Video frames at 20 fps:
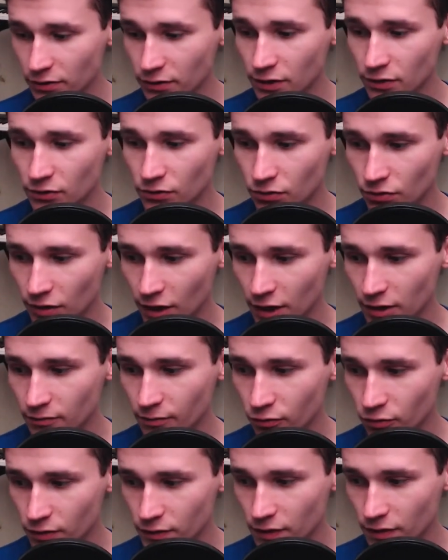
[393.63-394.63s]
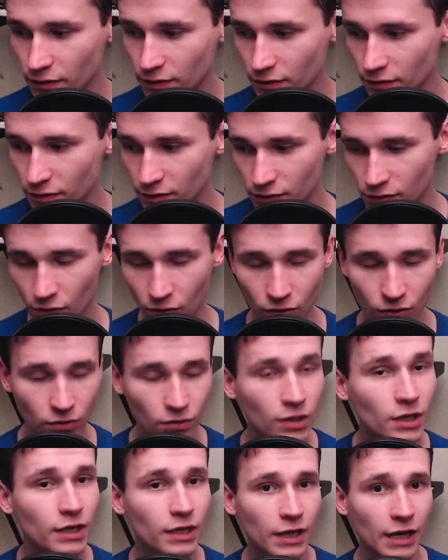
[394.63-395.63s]
need to write books and it is
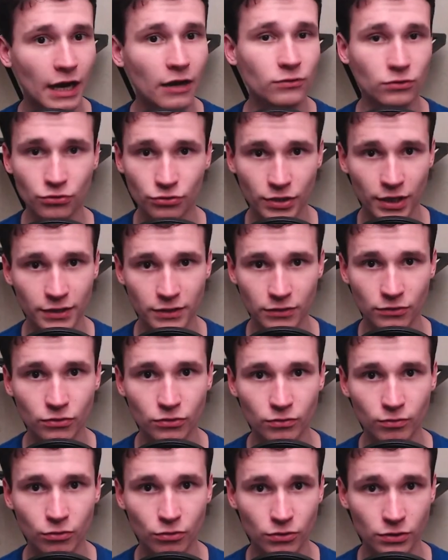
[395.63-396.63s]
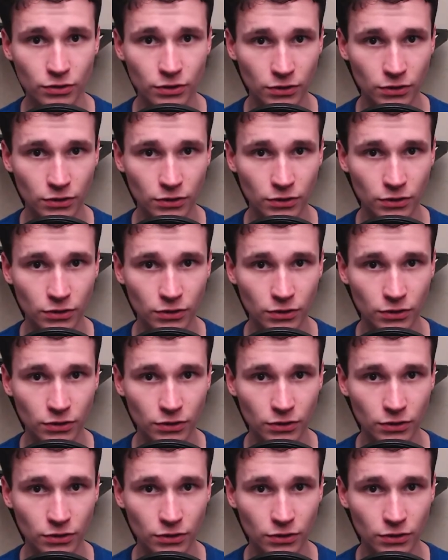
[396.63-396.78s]
all how to write a good book.